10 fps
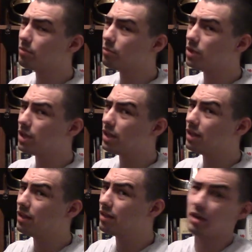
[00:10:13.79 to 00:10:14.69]

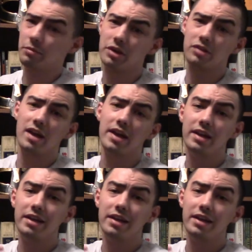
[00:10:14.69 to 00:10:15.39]
was, I want to say,